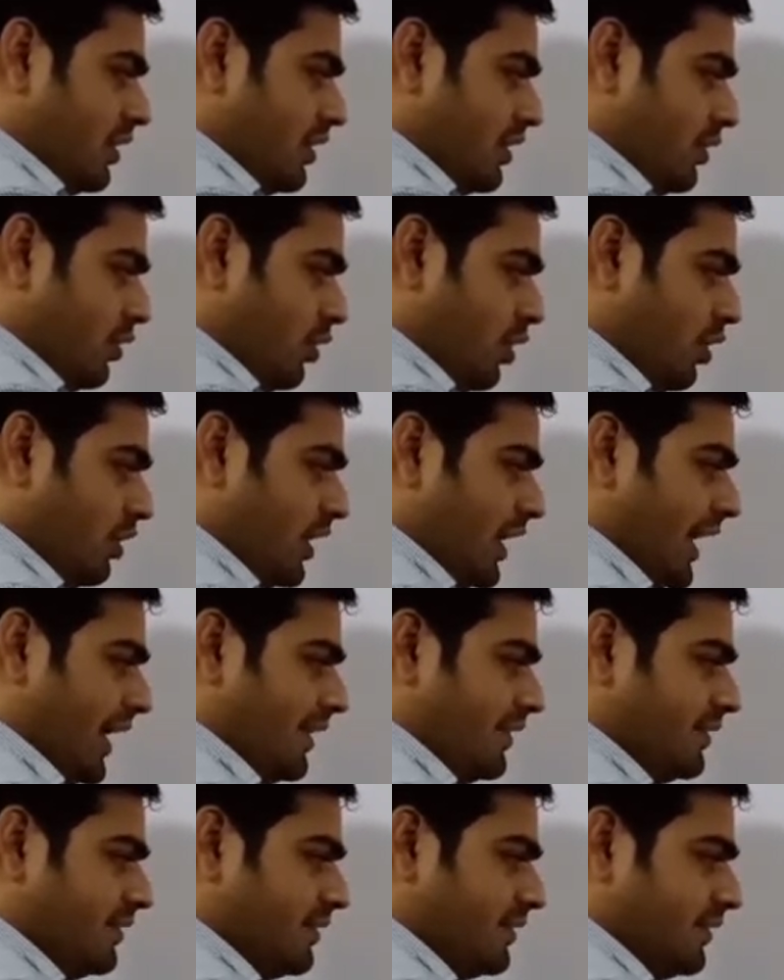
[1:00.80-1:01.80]
long
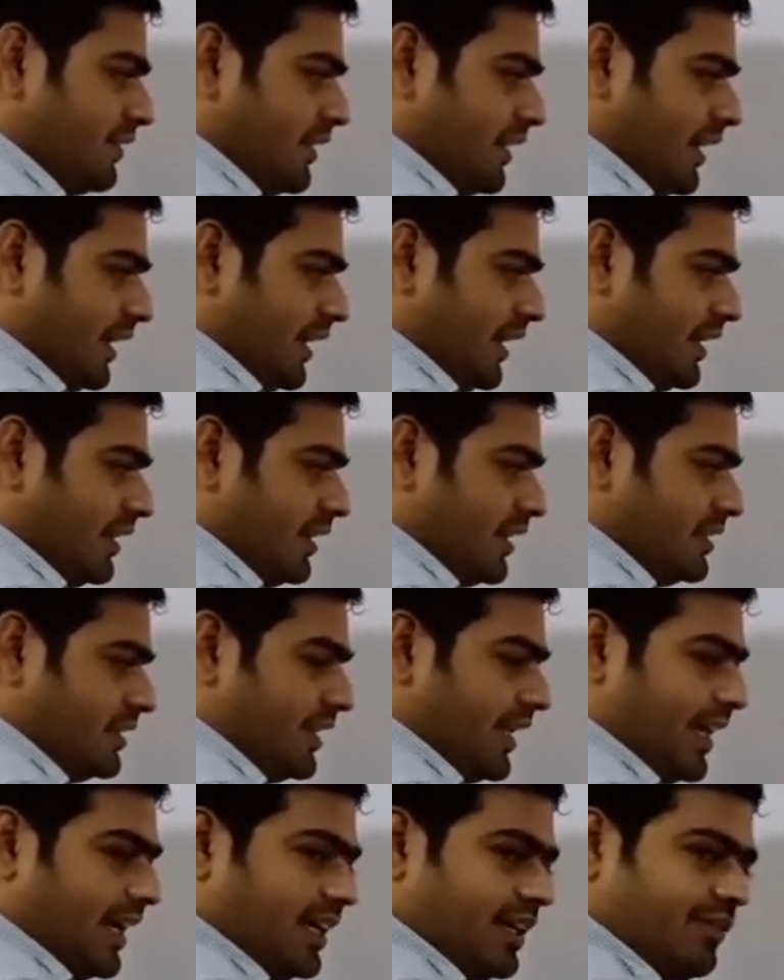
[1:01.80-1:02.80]
line, and this
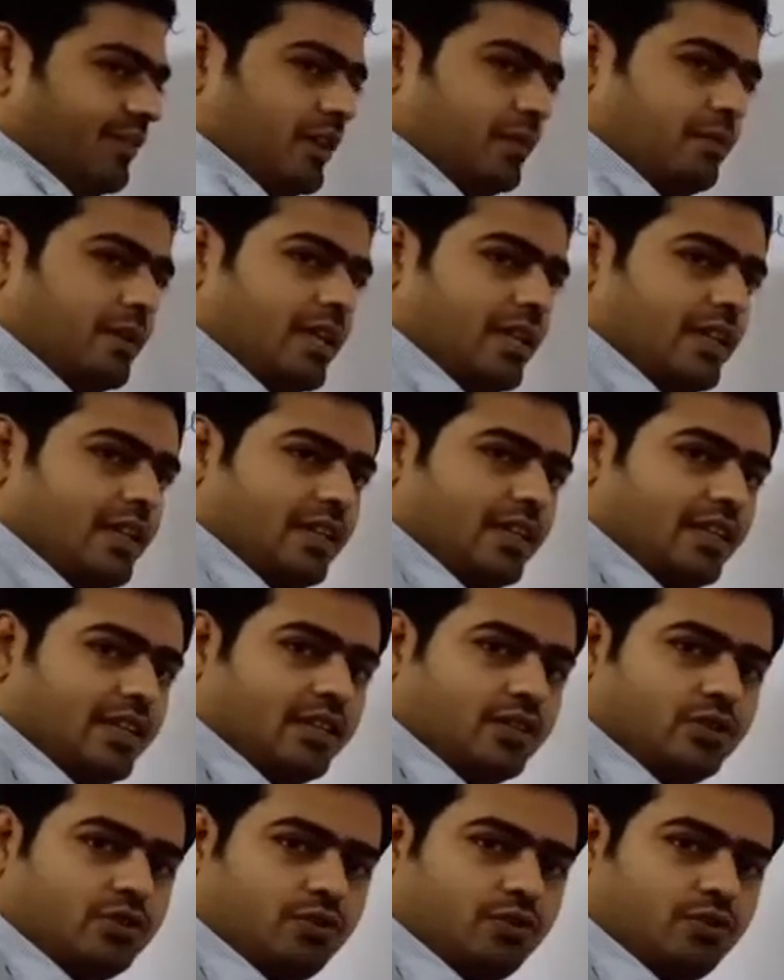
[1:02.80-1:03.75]
negative terminal is